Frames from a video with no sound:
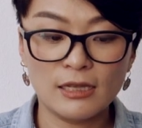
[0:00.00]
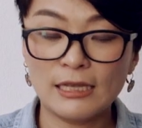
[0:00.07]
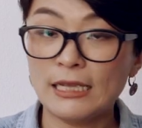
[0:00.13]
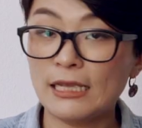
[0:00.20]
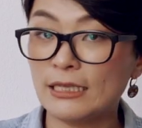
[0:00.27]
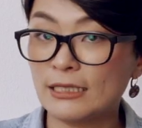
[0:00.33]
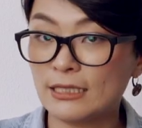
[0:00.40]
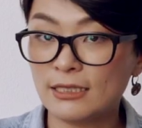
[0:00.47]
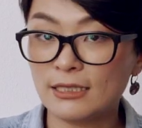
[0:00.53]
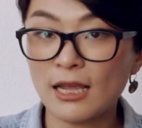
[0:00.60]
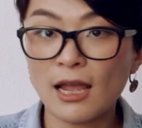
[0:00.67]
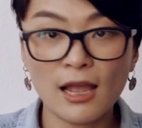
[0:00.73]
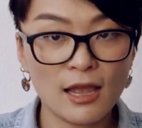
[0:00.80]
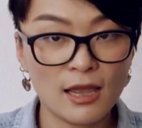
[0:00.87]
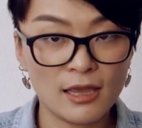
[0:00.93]
it's
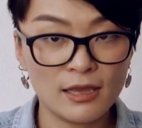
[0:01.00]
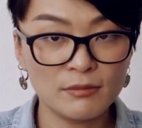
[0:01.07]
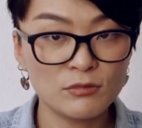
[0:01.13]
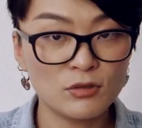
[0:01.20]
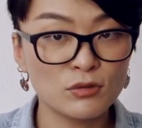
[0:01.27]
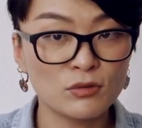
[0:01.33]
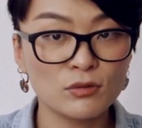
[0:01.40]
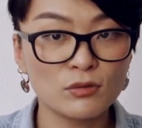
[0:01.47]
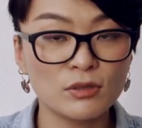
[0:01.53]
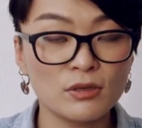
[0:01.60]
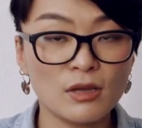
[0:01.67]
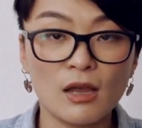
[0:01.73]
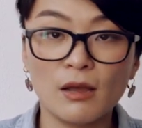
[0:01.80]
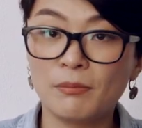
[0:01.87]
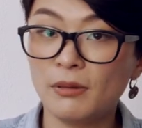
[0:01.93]
time to
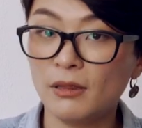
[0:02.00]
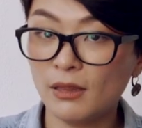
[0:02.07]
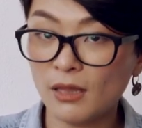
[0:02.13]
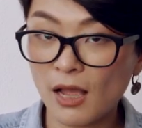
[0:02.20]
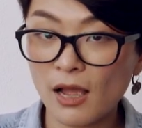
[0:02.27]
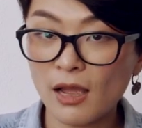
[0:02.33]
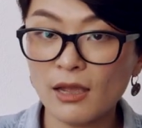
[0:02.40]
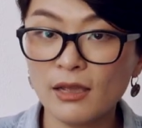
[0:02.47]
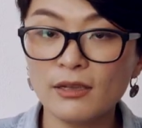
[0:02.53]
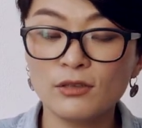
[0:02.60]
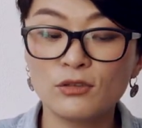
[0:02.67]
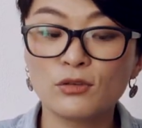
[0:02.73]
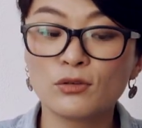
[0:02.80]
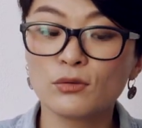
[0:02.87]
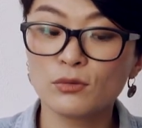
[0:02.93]
apply
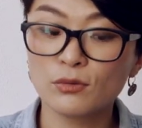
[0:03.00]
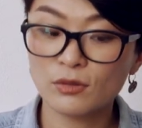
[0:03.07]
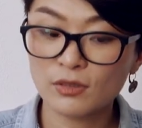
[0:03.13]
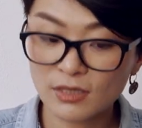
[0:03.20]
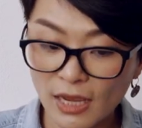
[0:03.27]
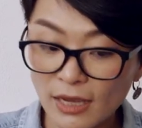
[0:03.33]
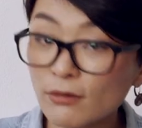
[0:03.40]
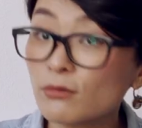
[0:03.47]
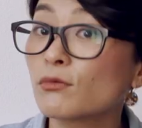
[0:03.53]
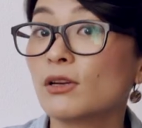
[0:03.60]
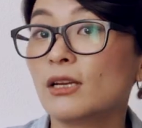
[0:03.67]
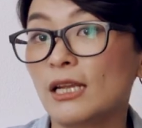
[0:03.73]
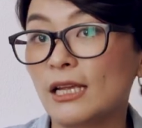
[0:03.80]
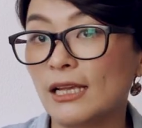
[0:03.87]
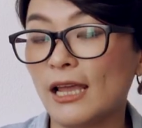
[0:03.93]
to sight
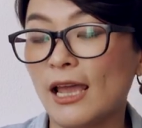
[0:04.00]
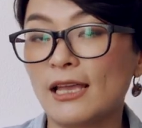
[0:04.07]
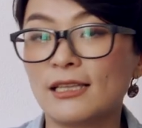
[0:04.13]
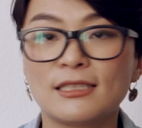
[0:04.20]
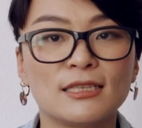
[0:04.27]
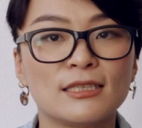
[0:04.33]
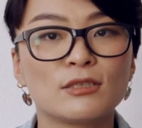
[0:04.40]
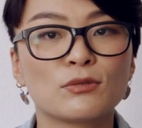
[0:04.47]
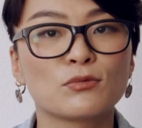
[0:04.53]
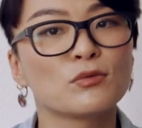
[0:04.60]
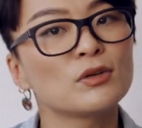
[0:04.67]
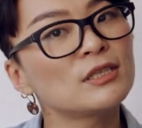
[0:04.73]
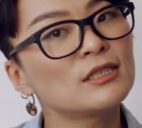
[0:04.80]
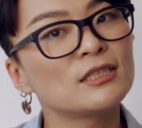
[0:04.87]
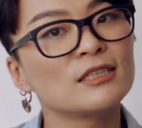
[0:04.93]
reading as it's
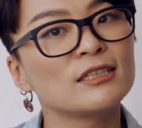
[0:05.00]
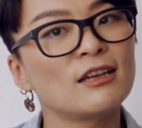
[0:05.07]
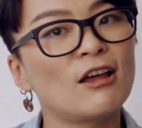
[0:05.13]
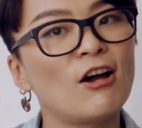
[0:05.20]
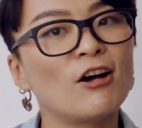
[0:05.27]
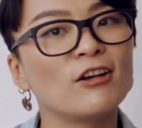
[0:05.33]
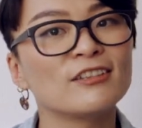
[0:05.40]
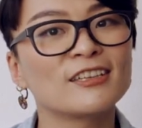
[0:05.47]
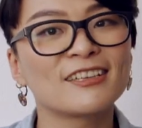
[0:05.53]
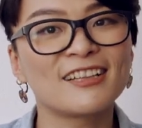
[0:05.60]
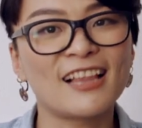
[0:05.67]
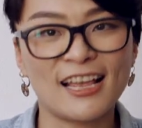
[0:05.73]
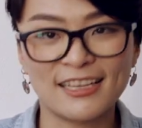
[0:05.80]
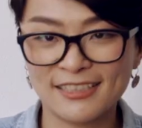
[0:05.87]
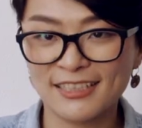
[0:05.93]
written on the
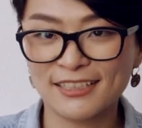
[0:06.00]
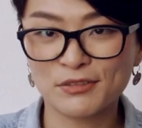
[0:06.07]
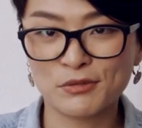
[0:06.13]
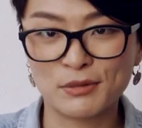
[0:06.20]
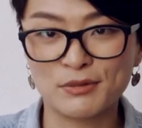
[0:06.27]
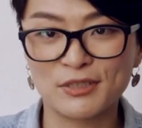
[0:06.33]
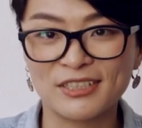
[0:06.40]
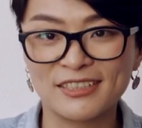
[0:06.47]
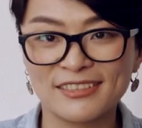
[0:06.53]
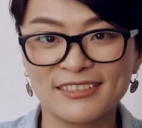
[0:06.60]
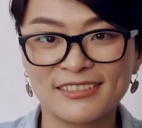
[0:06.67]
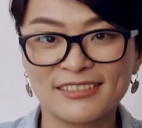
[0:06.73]
class description.